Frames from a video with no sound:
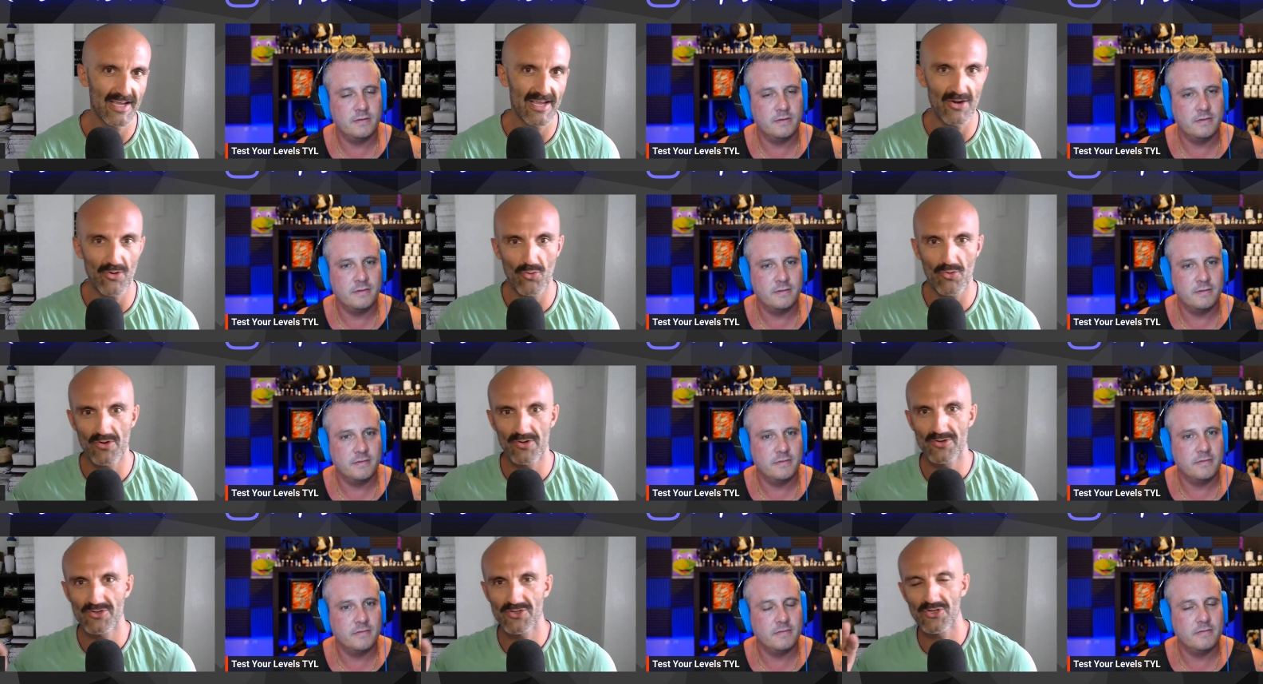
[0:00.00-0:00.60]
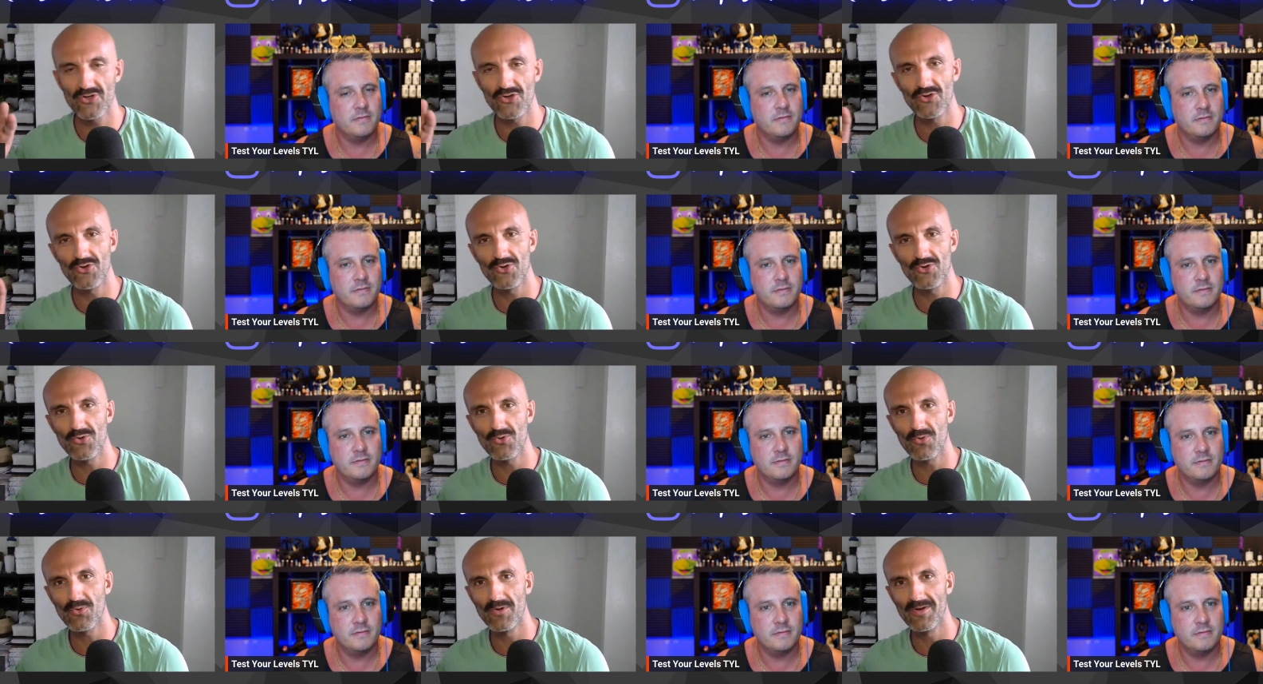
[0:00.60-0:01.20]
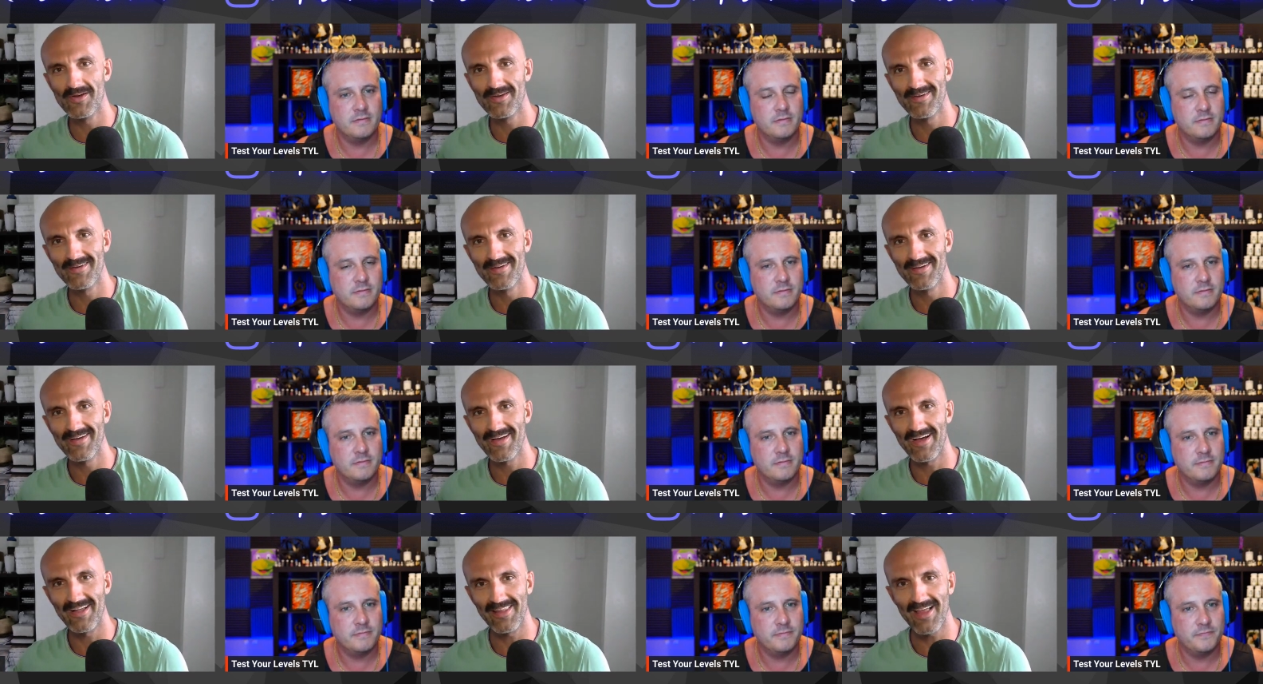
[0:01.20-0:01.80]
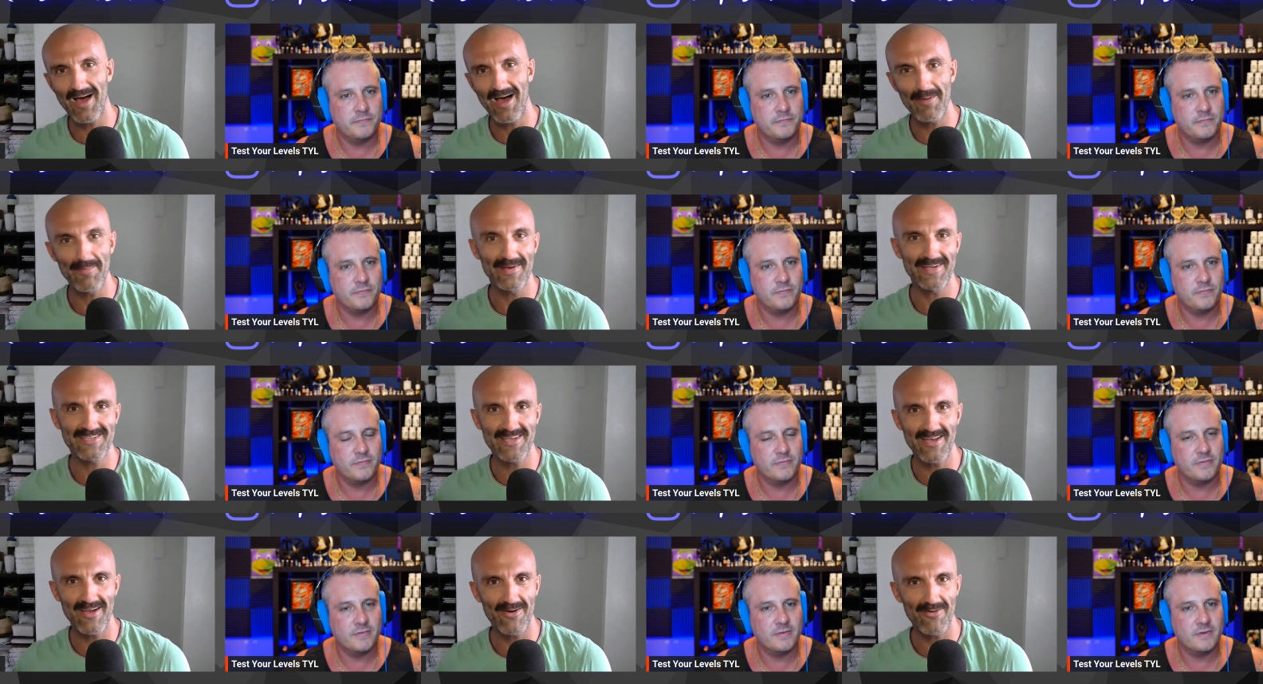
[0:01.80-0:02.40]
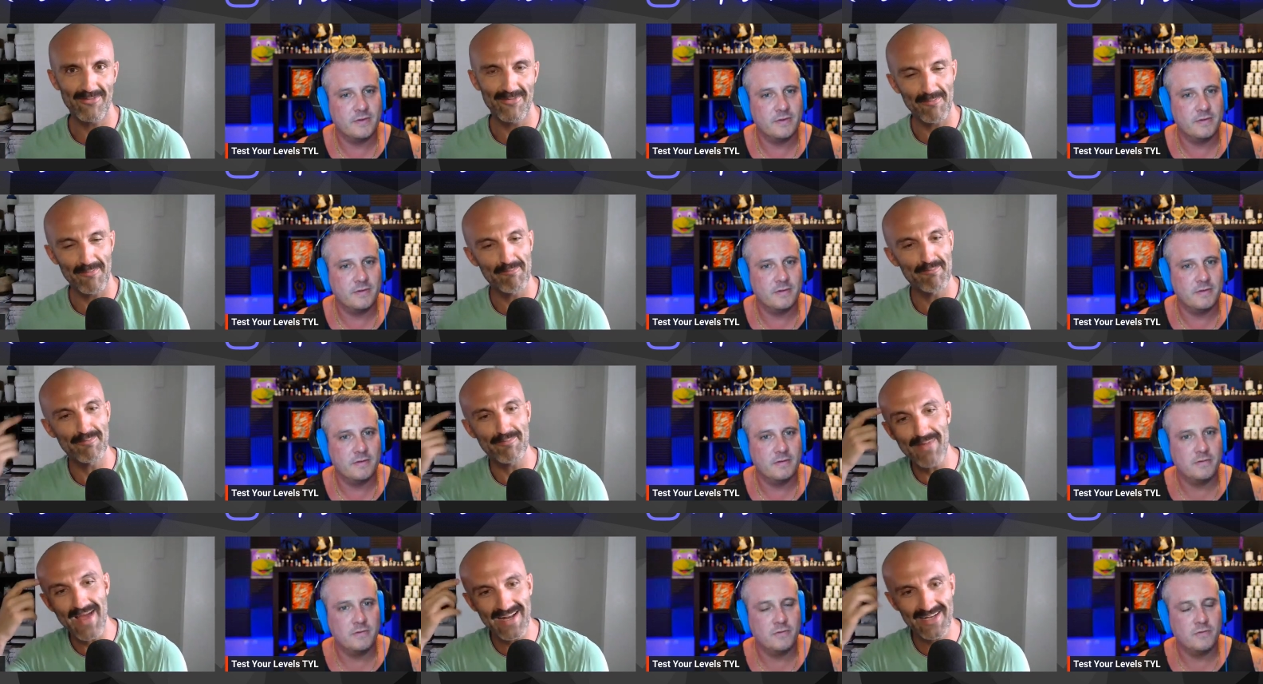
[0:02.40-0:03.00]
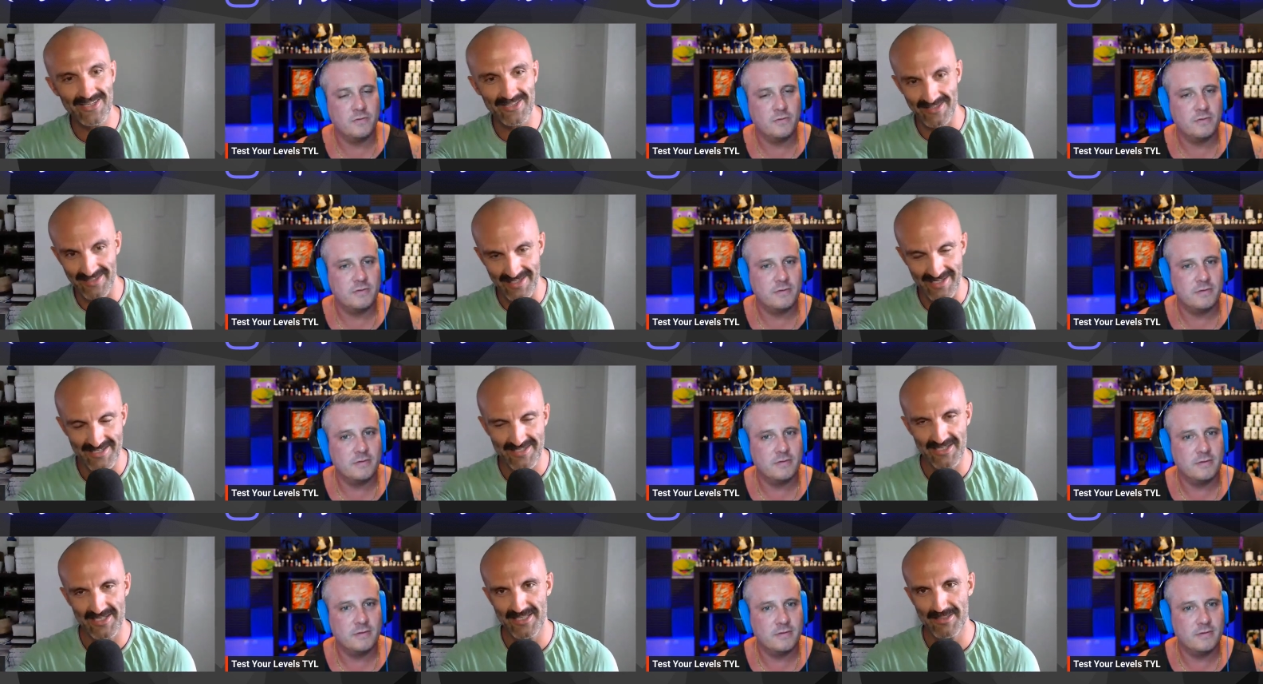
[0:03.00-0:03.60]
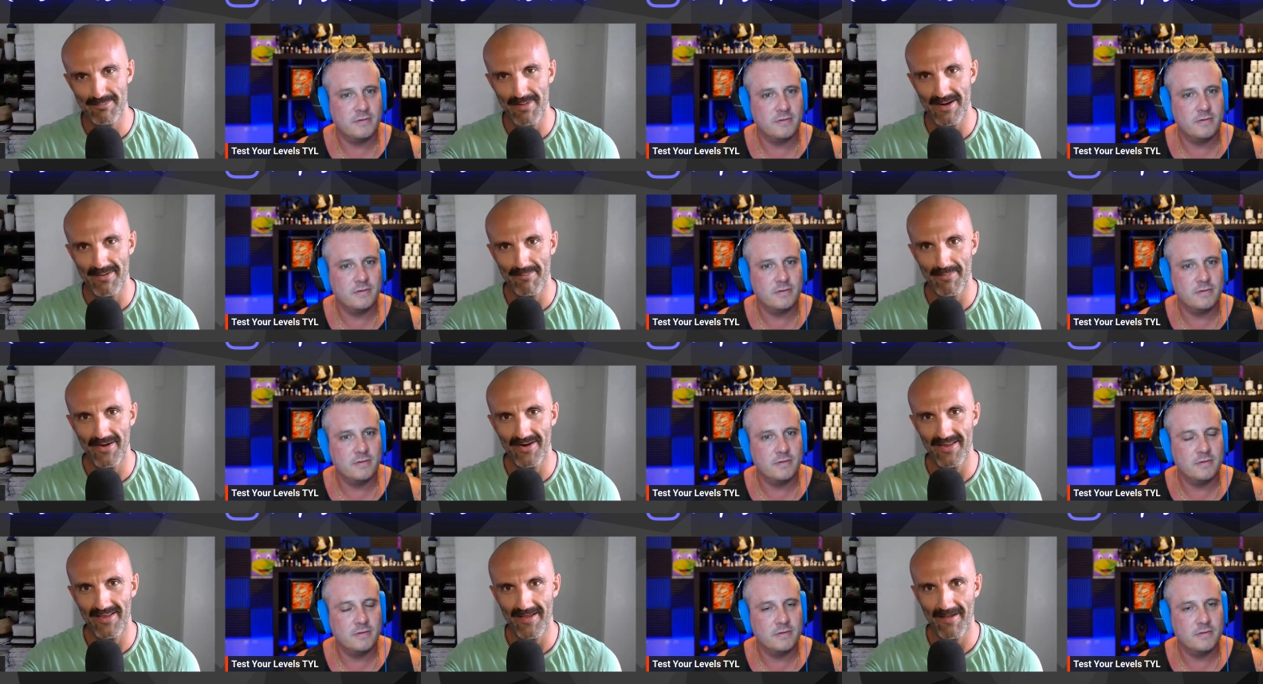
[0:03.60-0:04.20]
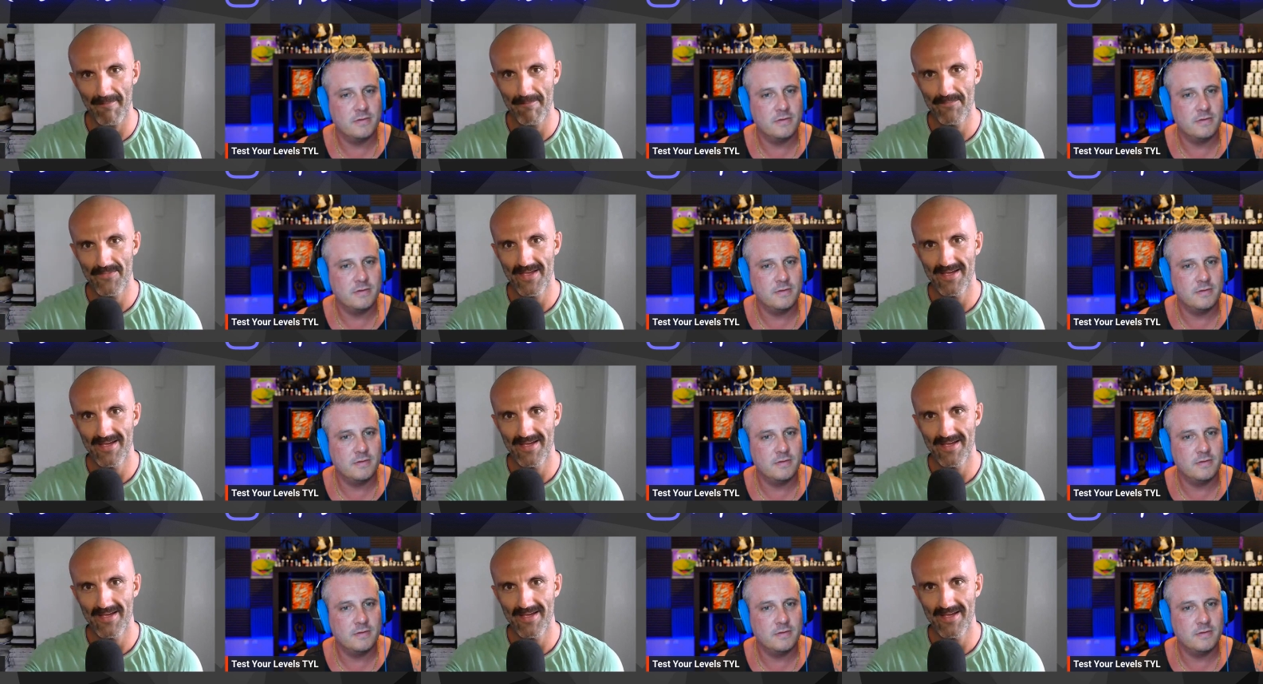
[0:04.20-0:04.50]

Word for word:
Speaker 1: in order to allow myself mentally to spend money